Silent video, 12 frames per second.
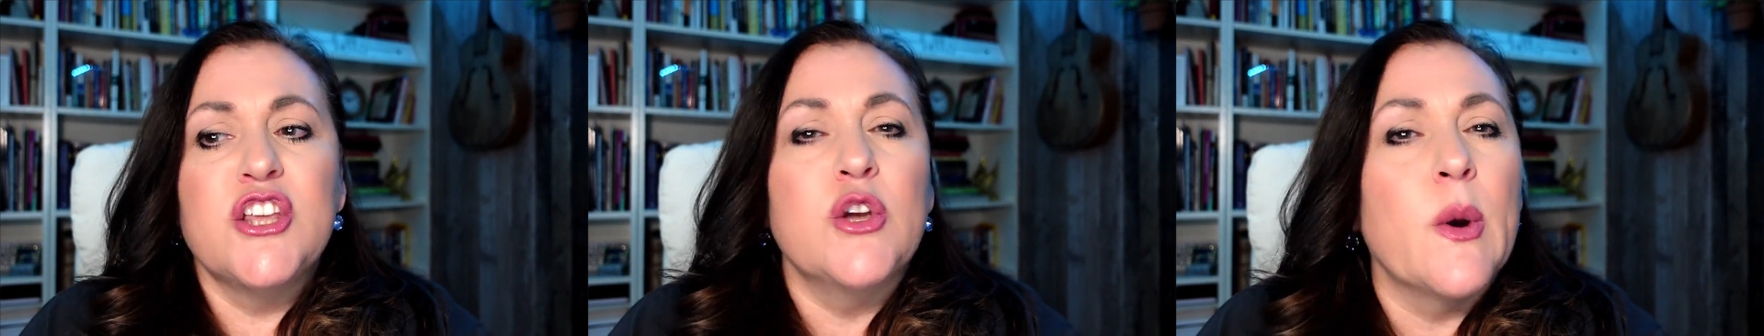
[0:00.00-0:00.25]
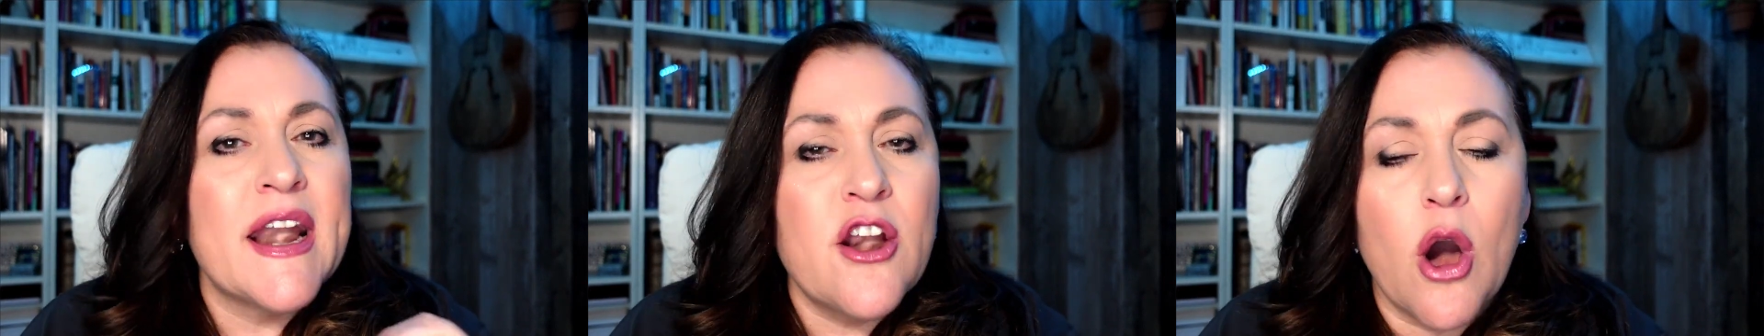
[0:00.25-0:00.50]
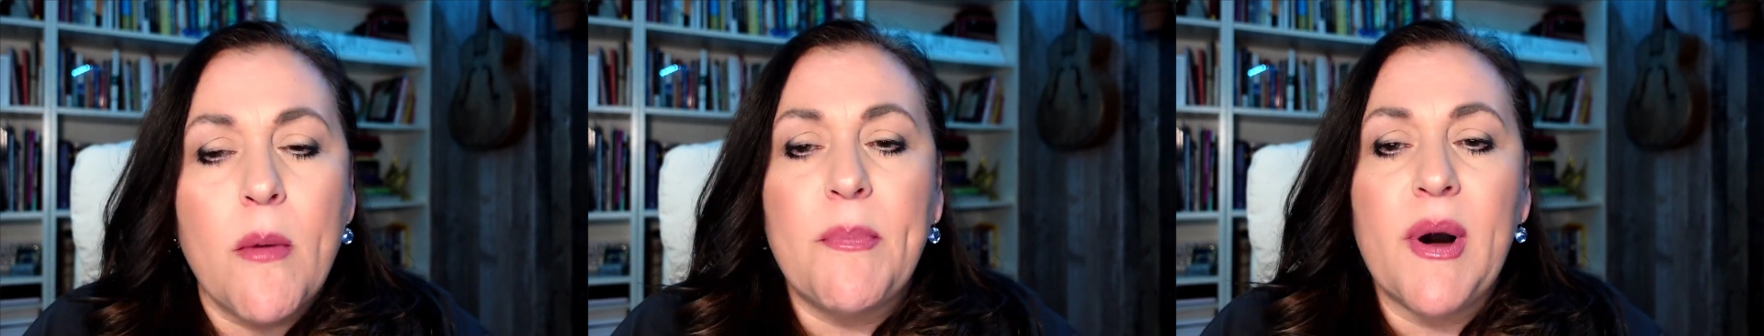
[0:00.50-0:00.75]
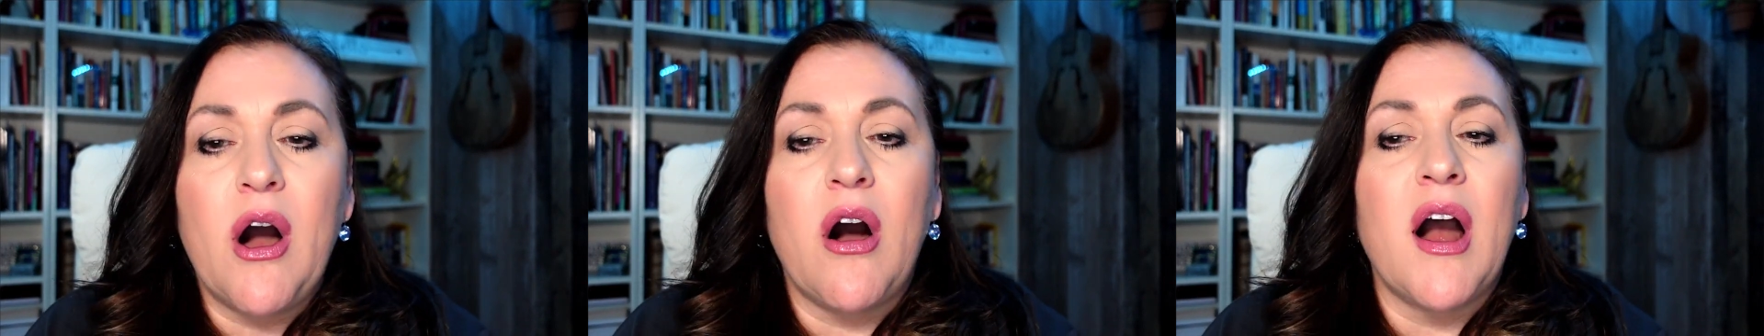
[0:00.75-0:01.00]
You are not
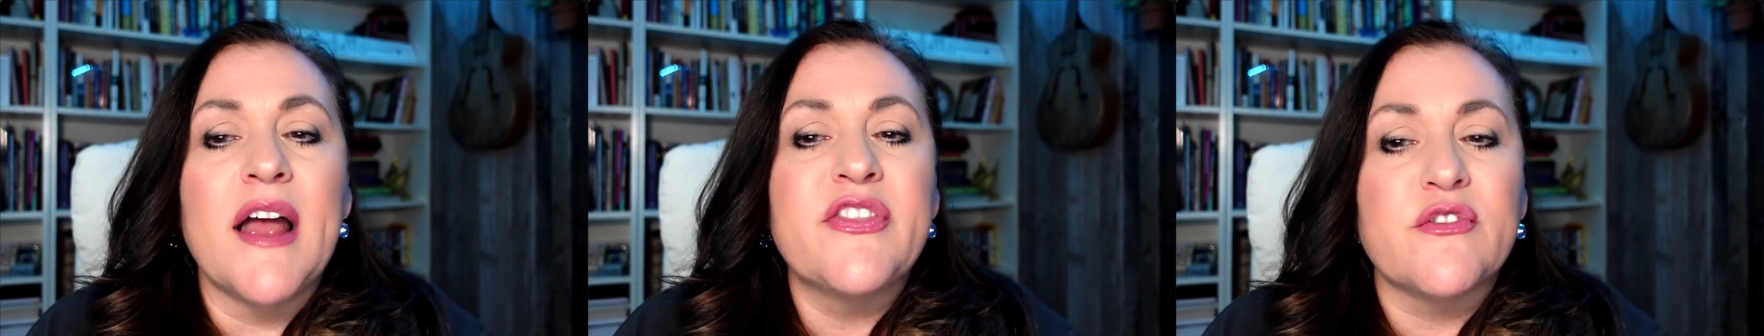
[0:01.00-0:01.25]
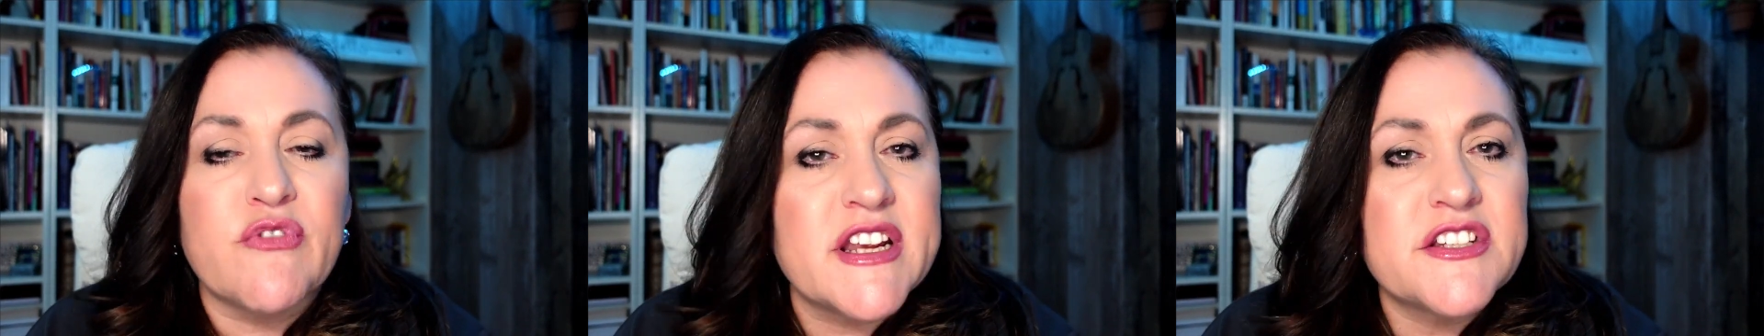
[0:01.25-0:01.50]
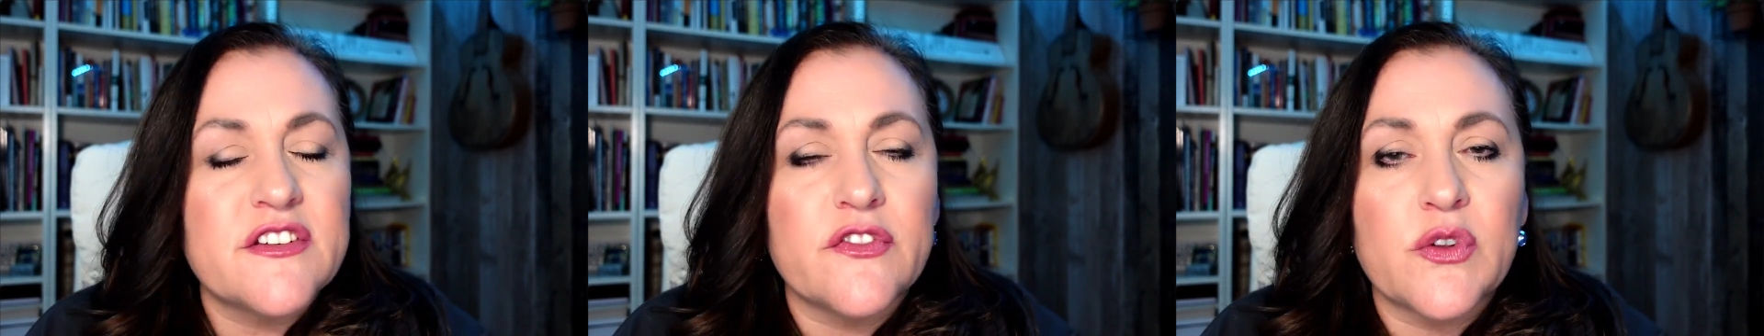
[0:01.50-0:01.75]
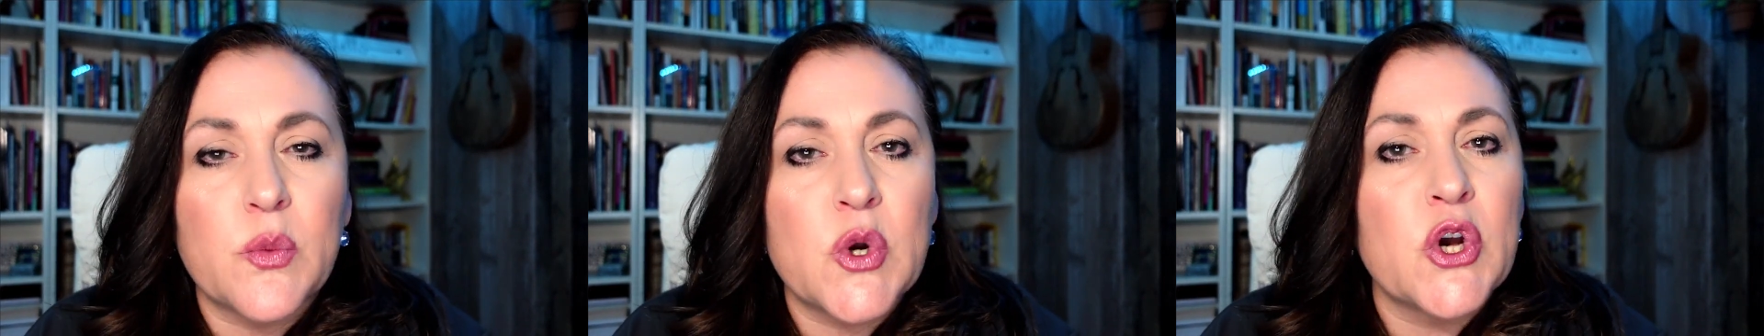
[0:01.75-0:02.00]
behind the rest of
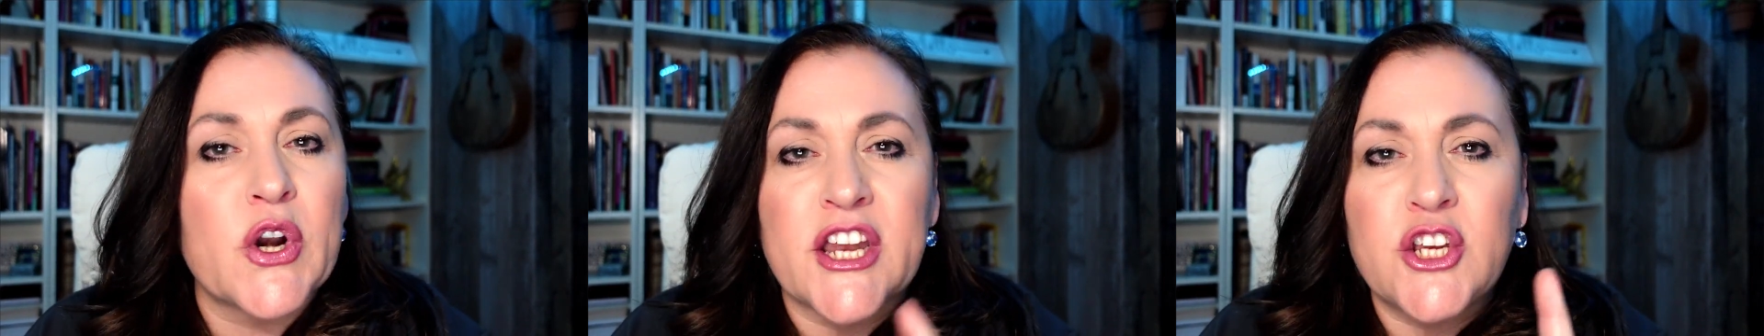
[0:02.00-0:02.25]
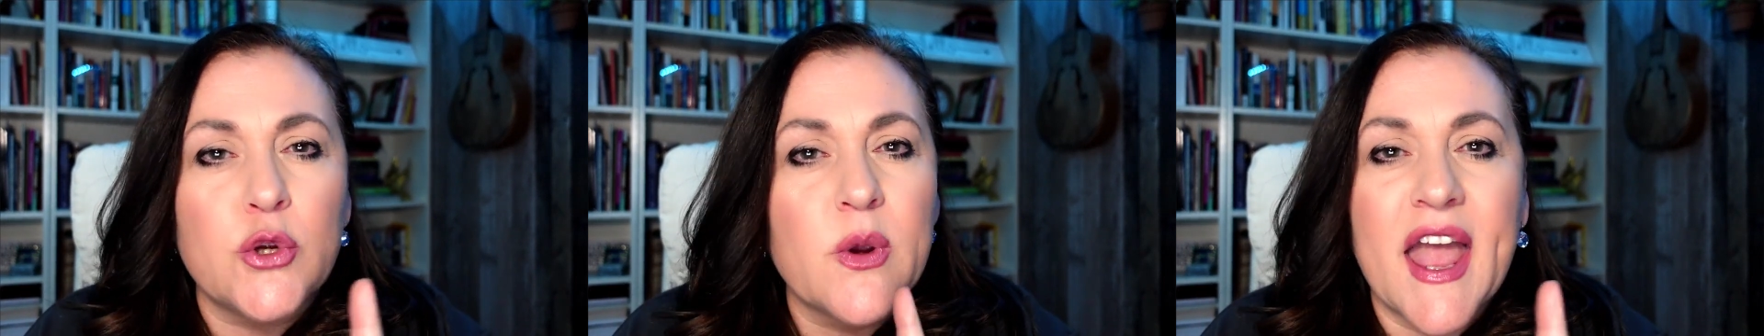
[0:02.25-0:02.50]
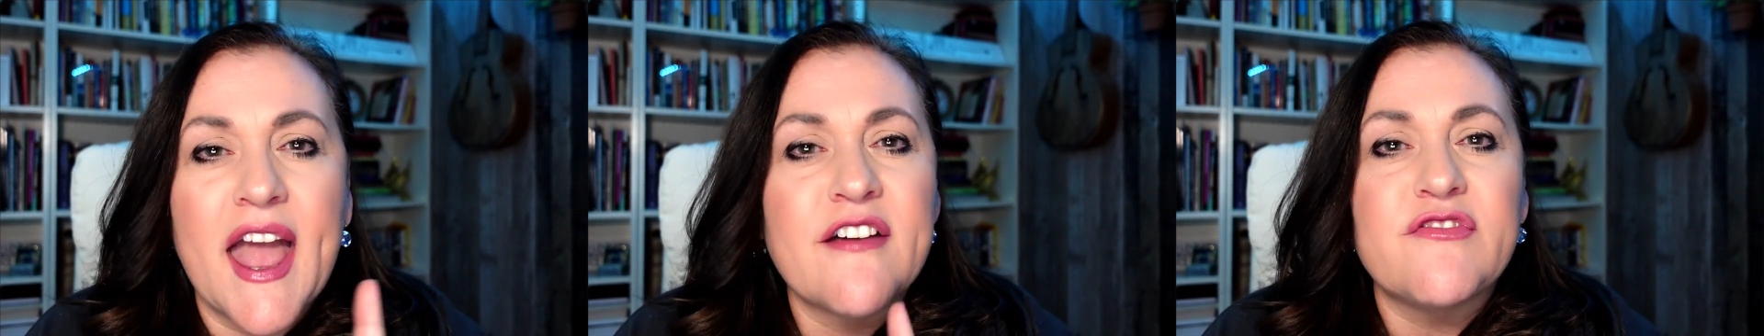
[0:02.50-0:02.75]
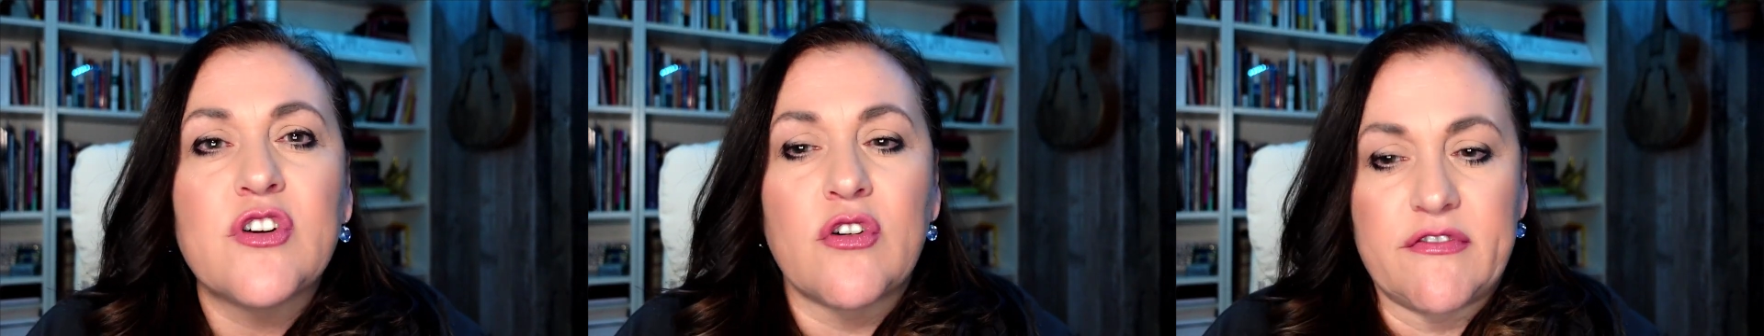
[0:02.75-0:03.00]
the world, and you
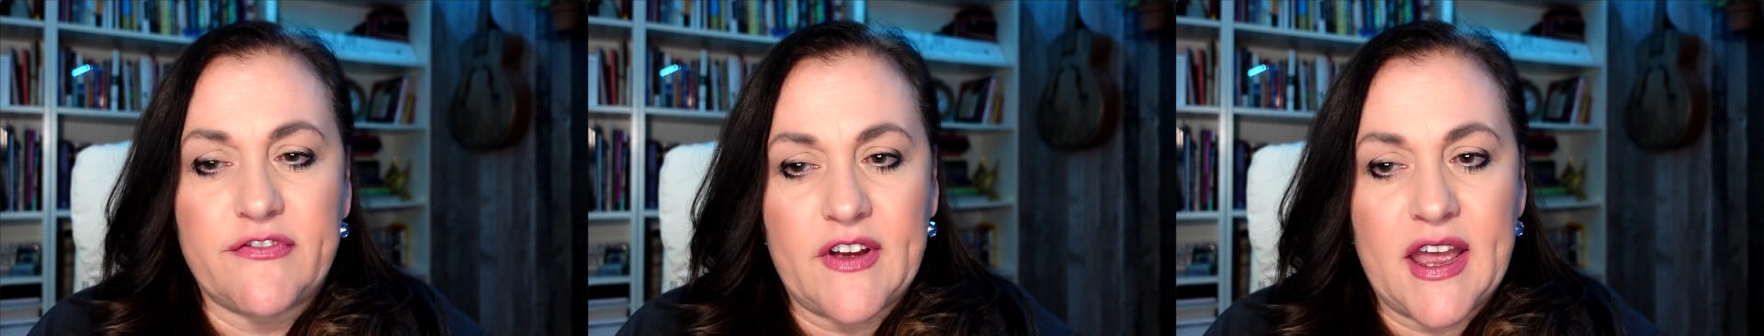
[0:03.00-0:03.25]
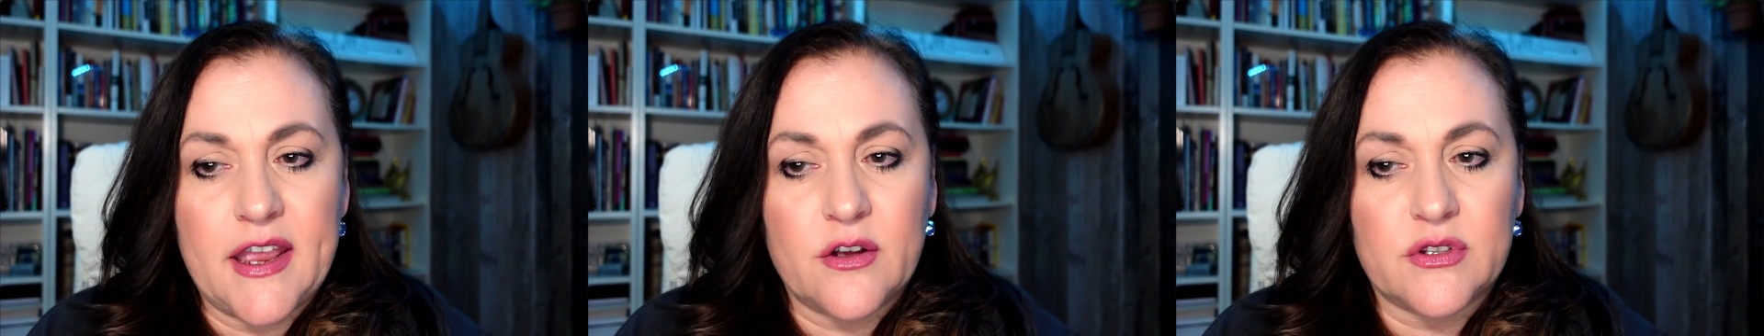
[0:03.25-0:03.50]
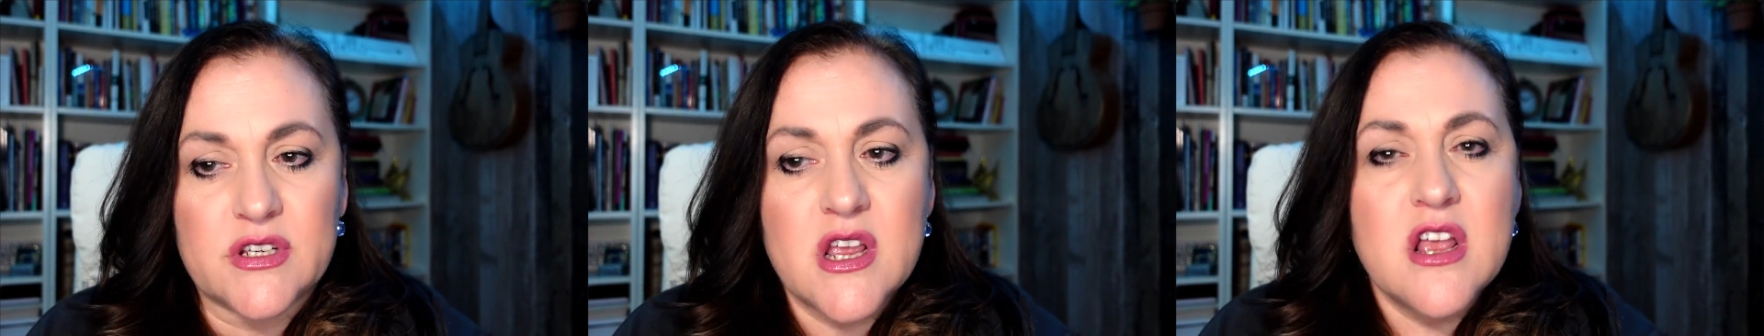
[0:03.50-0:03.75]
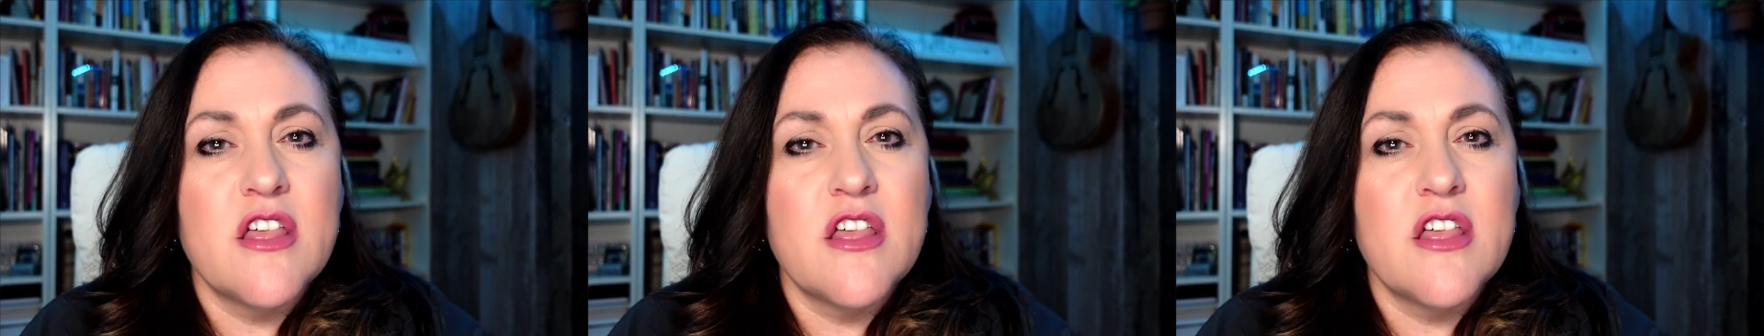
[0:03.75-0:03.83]
have not failed.